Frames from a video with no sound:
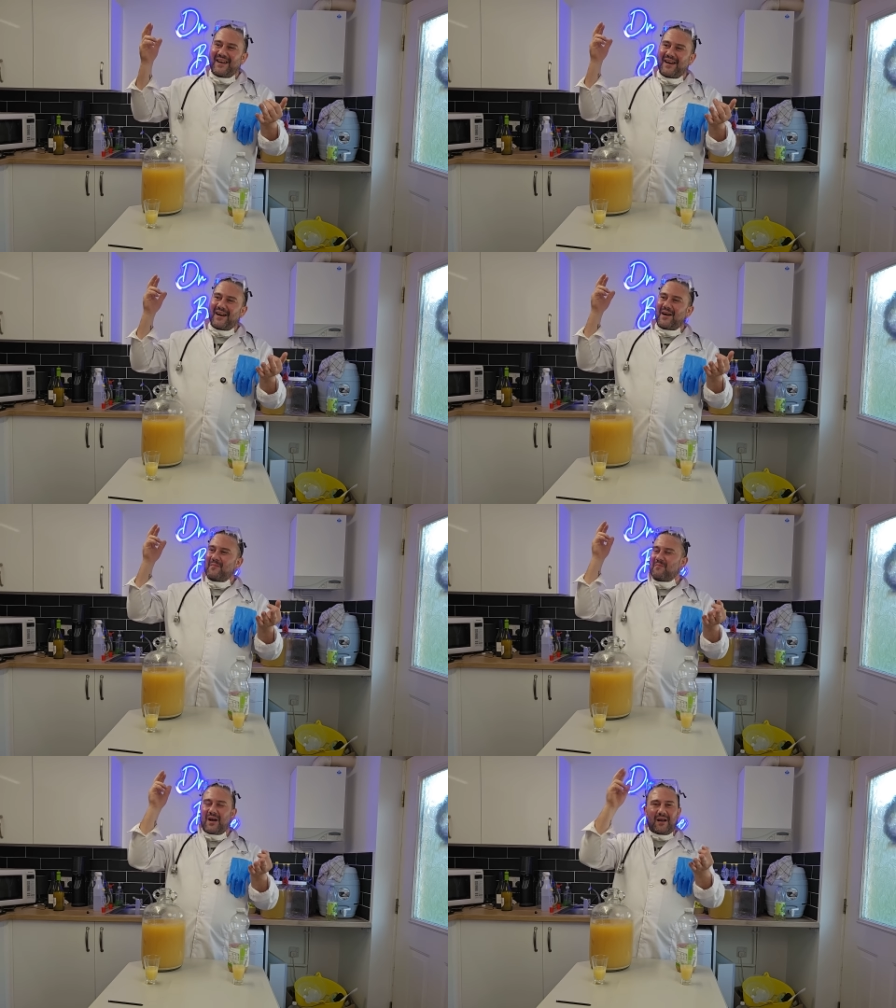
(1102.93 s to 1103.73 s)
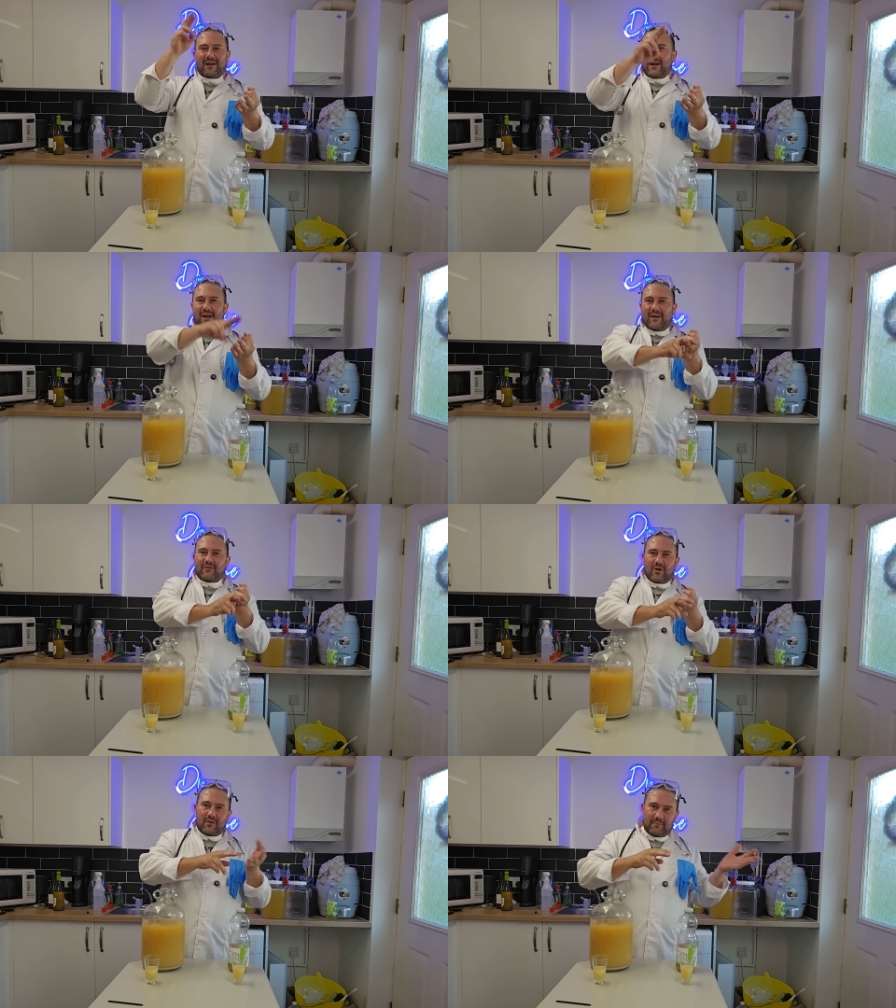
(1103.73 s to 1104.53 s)

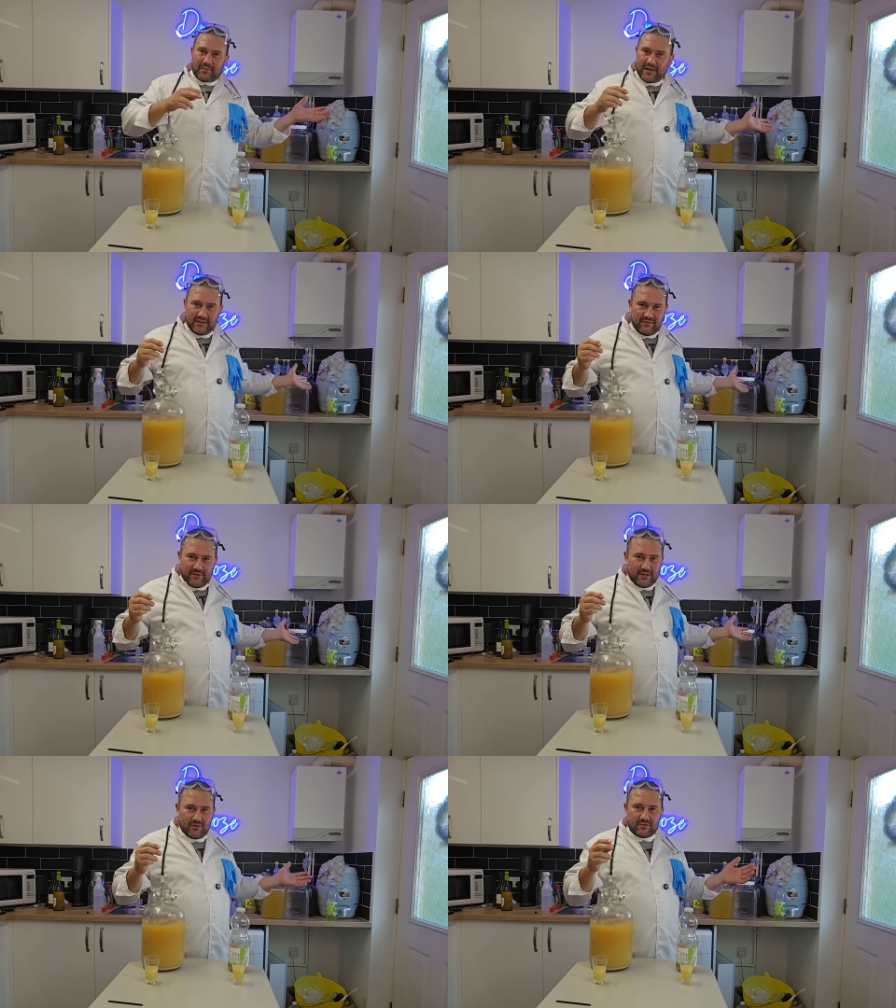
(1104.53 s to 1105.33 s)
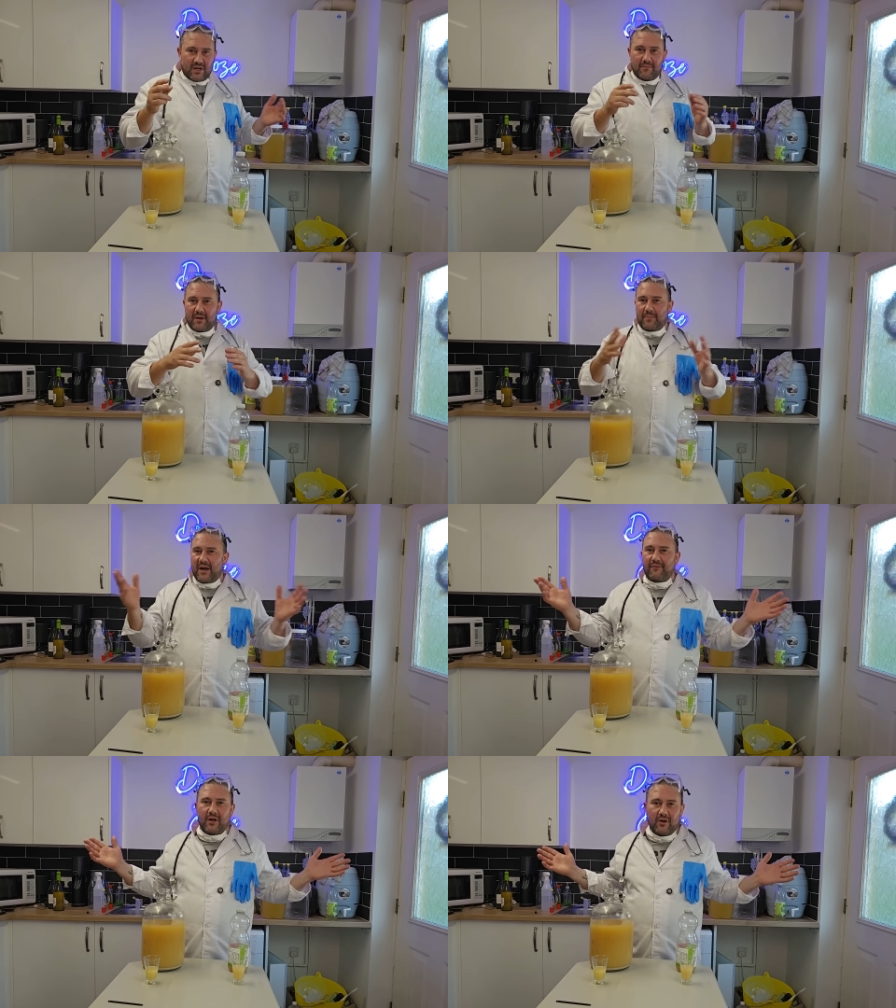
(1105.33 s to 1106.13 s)
I've got plenty videos coming up.
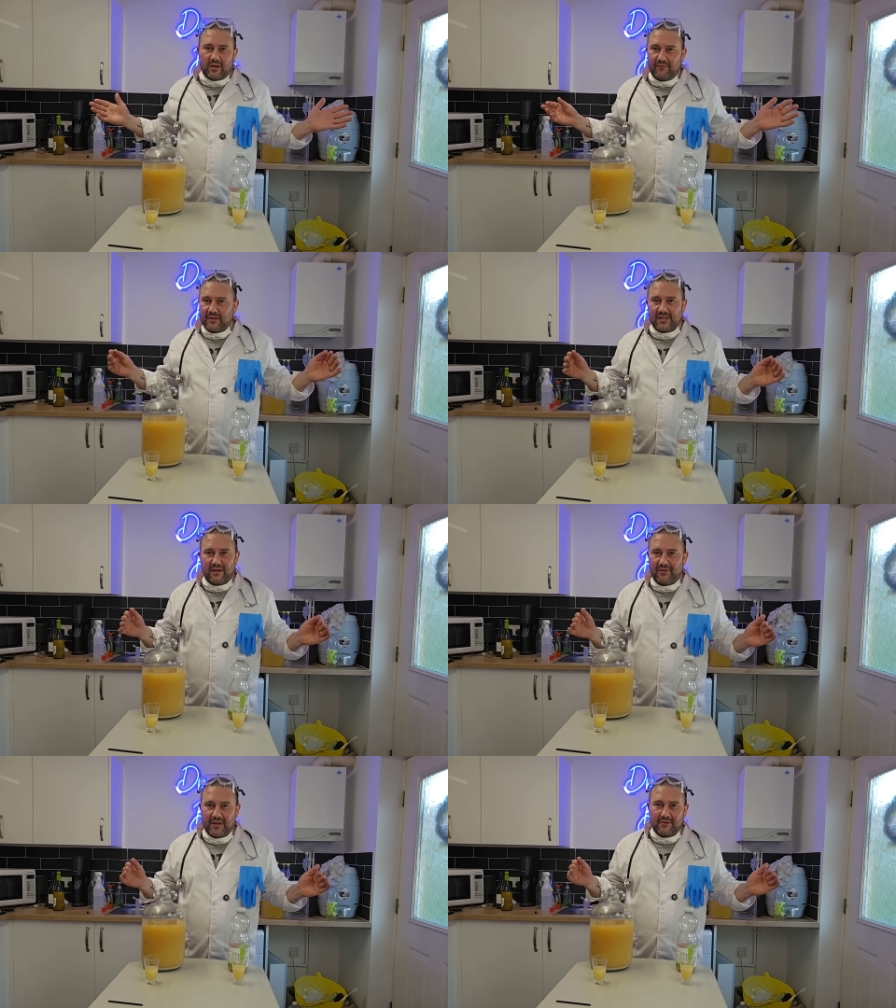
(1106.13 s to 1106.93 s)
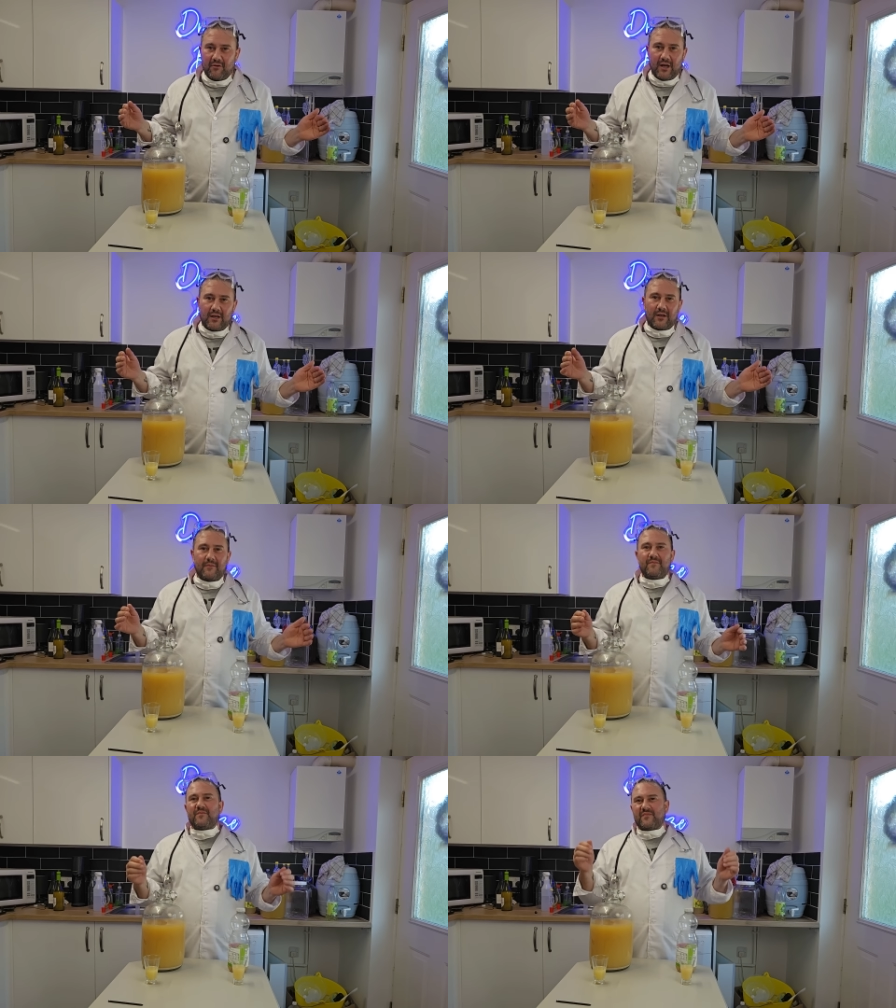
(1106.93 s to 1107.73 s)
Have a look. If there's anything you like,
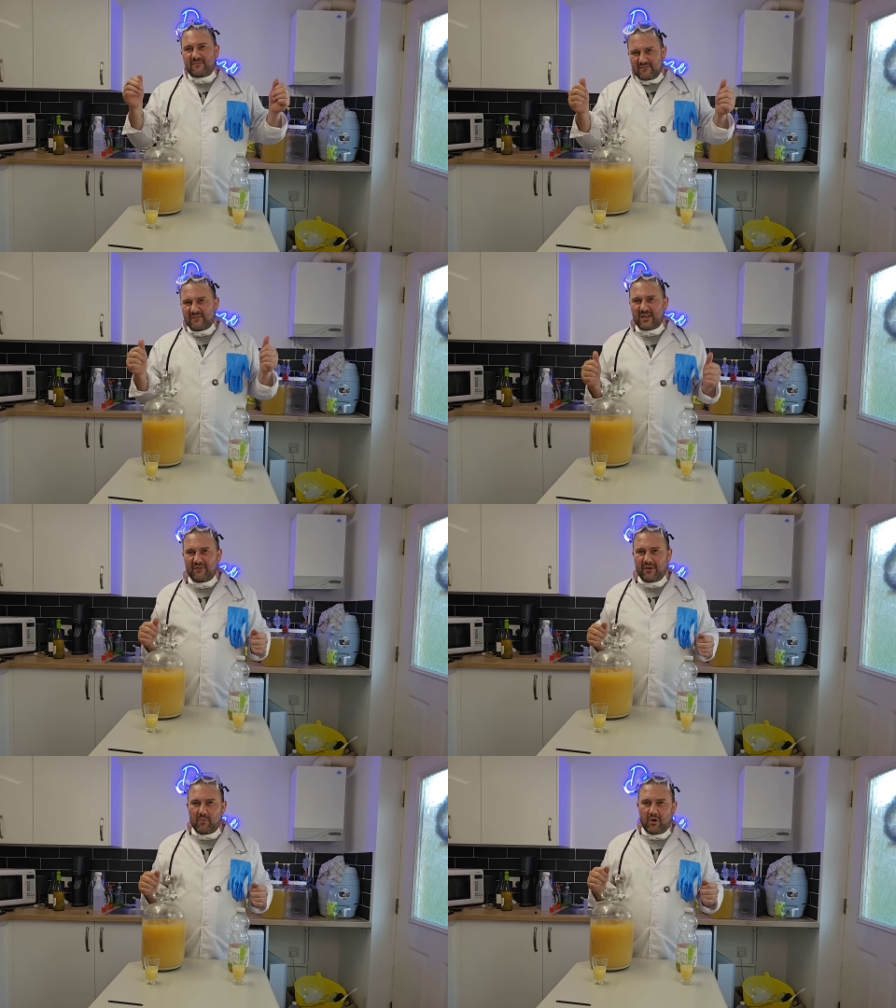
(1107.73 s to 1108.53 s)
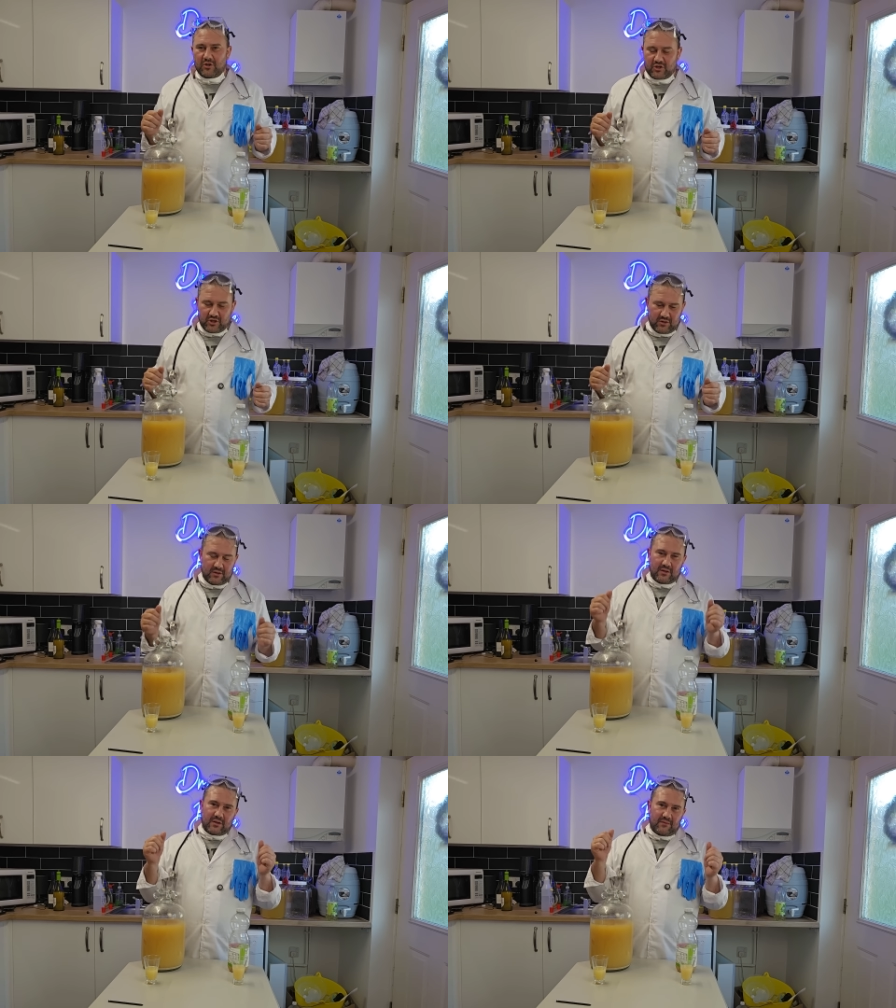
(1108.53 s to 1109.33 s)
give it a watch,
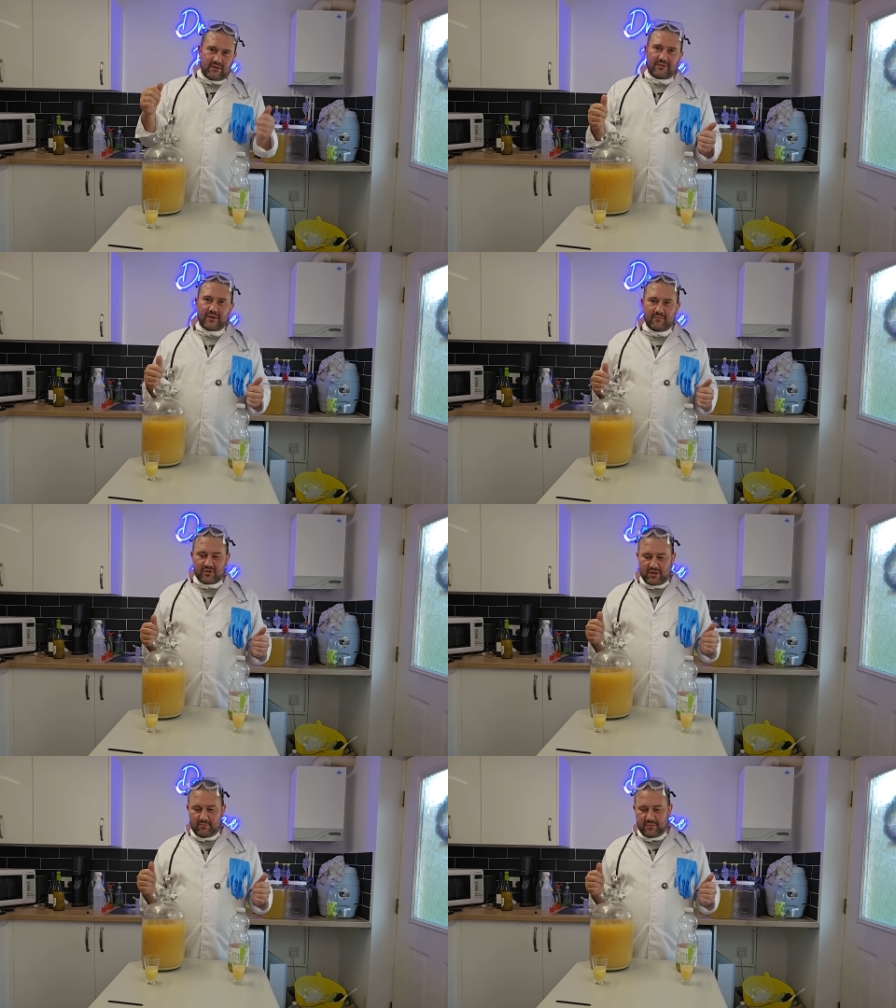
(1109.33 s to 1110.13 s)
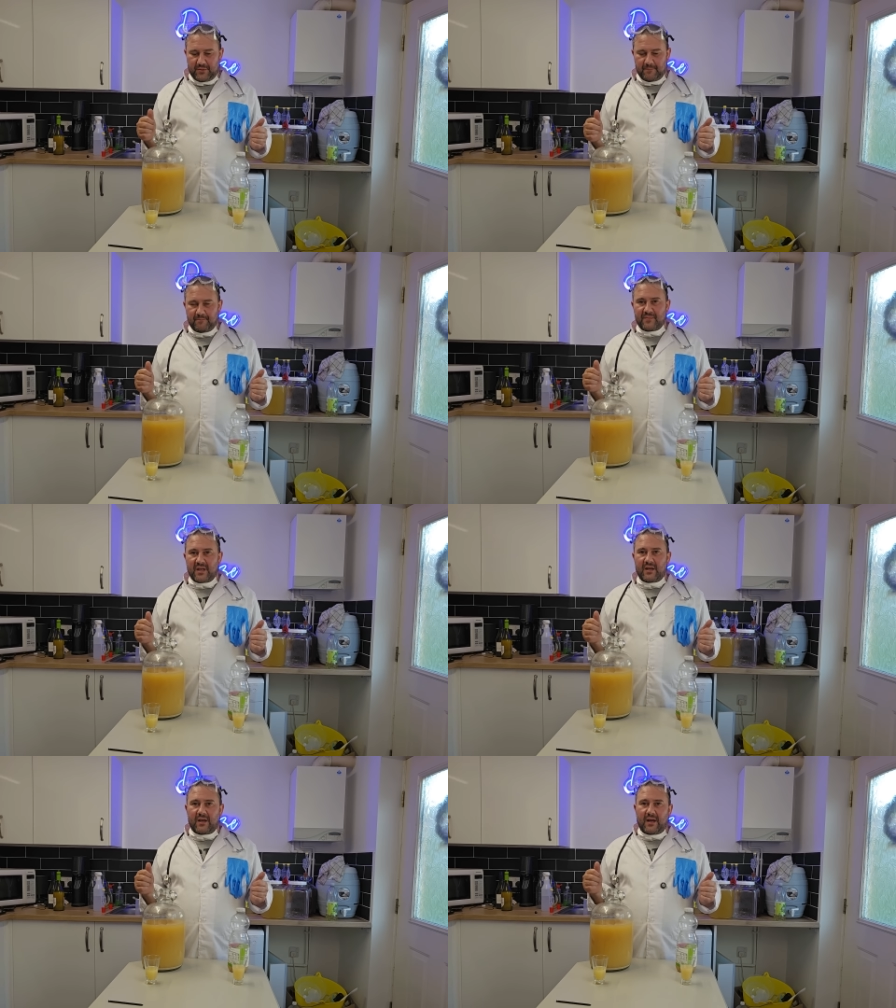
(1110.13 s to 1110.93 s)
give it a thumbs up,
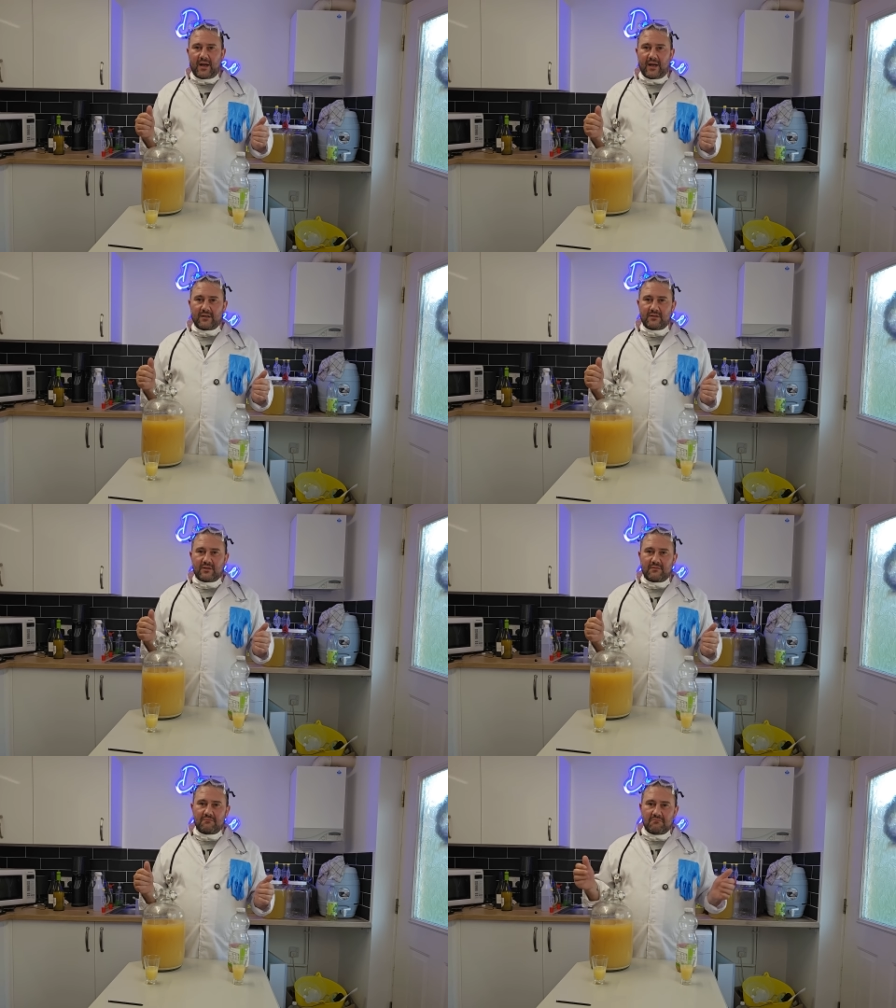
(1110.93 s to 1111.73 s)
and